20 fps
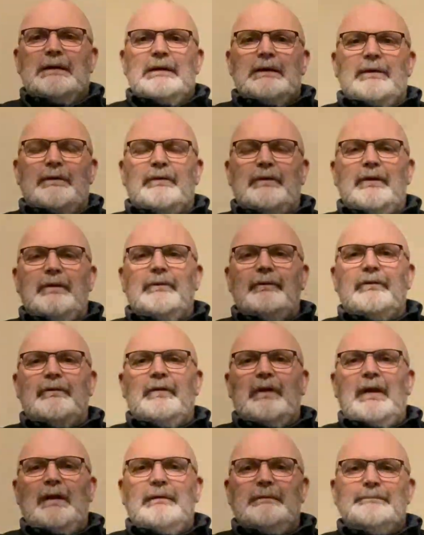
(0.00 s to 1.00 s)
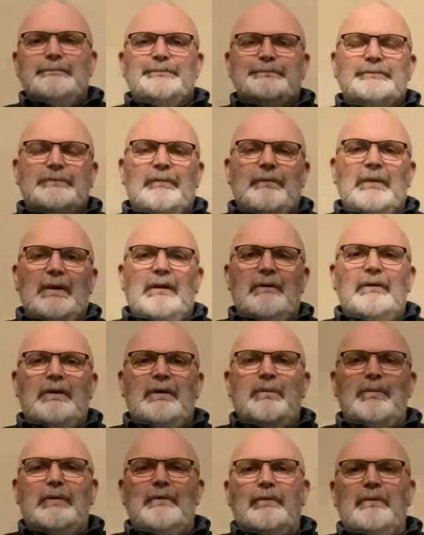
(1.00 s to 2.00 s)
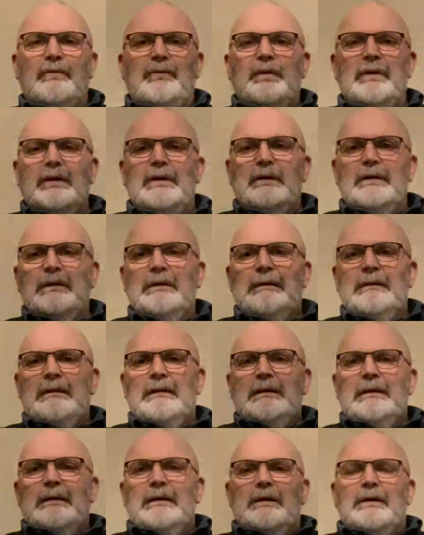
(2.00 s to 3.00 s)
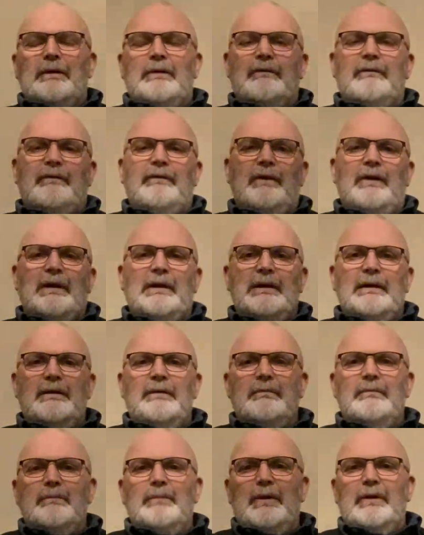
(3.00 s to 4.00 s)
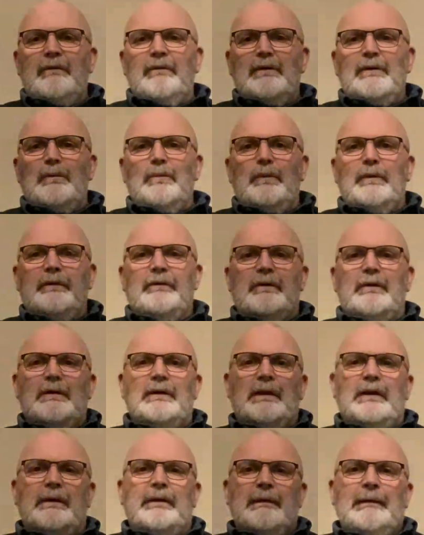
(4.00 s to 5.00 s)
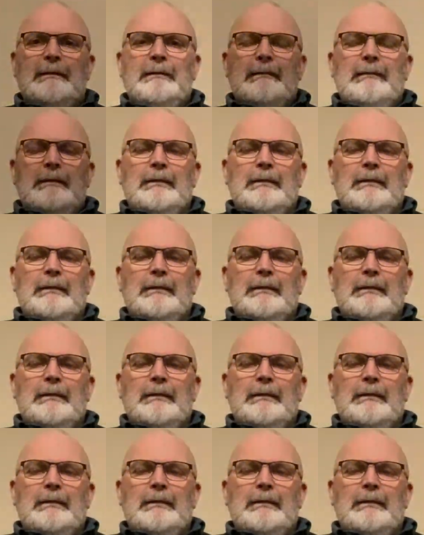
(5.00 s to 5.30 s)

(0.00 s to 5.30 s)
sun's set. I've had a bit of a feed. Got the fire lit. Might have a little whiskey later.